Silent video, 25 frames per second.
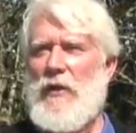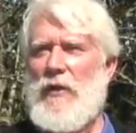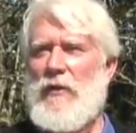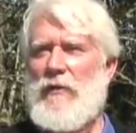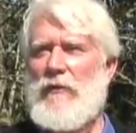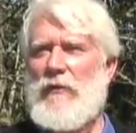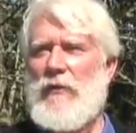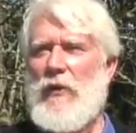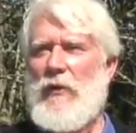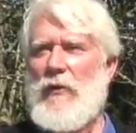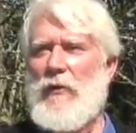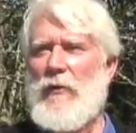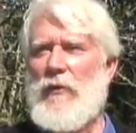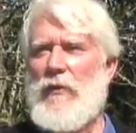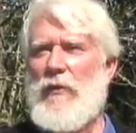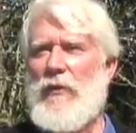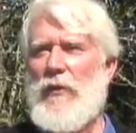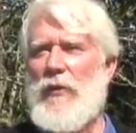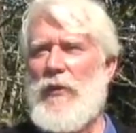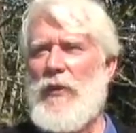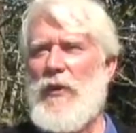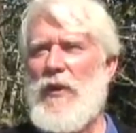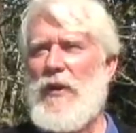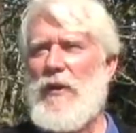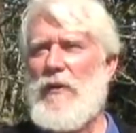So
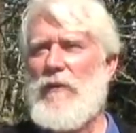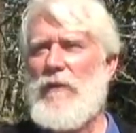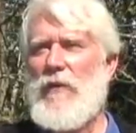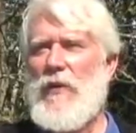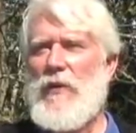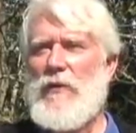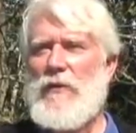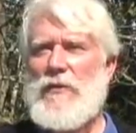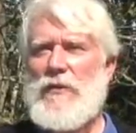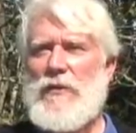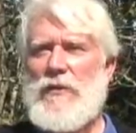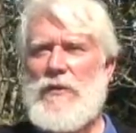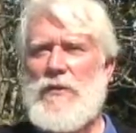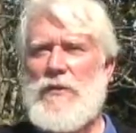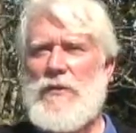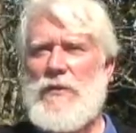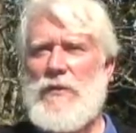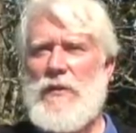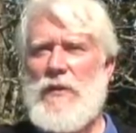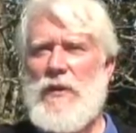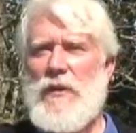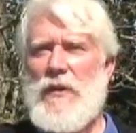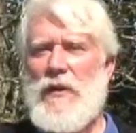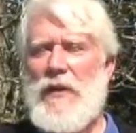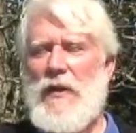think of those
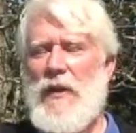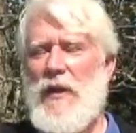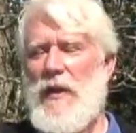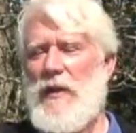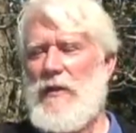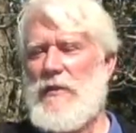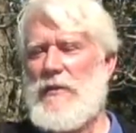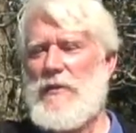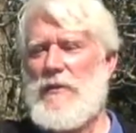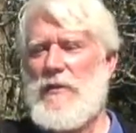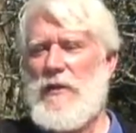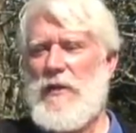as